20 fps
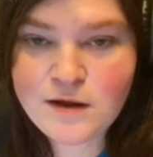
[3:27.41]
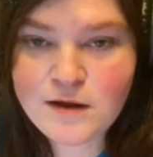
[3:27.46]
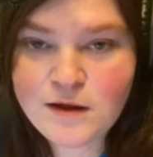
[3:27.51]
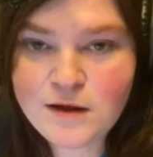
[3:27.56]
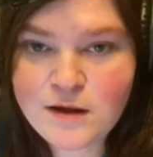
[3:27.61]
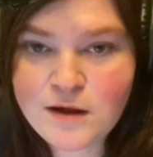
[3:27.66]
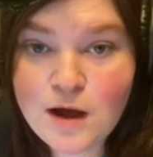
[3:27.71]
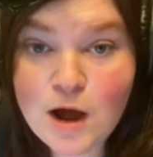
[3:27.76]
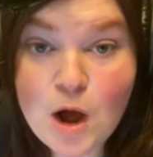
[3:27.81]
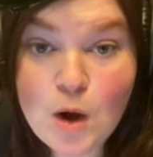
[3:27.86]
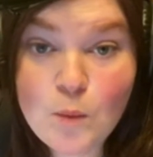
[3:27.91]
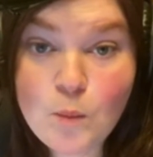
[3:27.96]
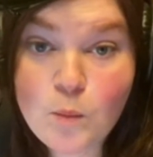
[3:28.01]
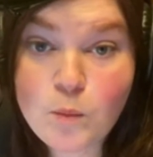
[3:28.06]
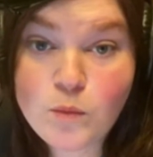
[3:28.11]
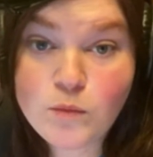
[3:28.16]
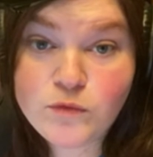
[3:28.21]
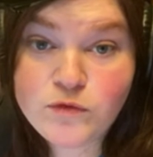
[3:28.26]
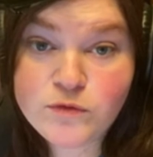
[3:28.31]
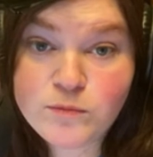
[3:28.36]
a
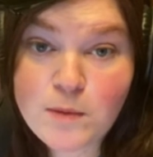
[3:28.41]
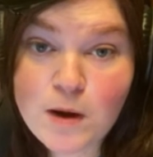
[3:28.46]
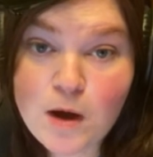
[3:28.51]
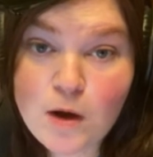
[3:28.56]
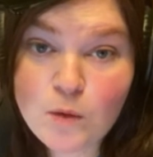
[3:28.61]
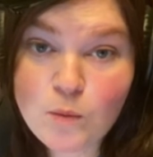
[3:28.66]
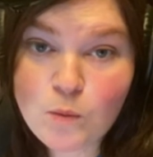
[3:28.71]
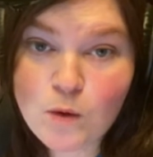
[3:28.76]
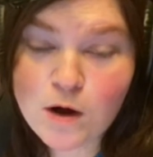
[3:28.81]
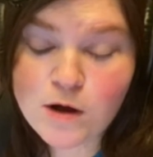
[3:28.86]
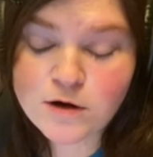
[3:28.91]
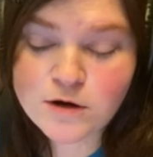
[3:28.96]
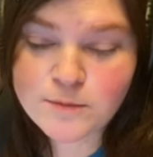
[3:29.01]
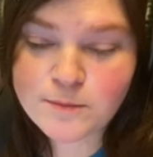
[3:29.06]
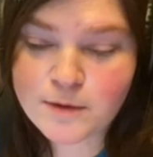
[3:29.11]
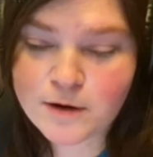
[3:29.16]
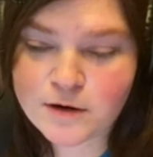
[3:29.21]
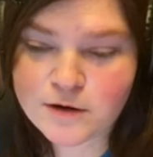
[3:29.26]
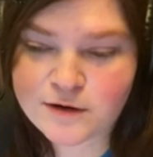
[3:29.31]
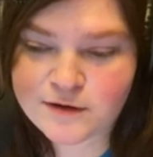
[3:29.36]
small water
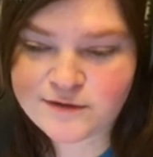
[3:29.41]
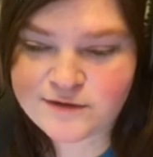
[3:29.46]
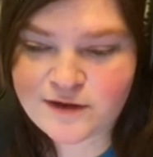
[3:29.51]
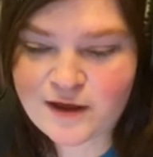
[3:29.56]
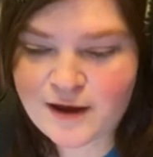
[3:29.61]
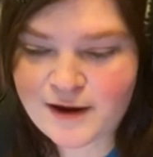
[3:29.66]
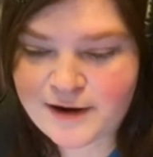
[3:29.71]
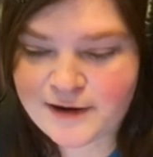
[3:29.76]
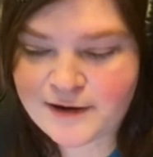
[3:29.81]
park side.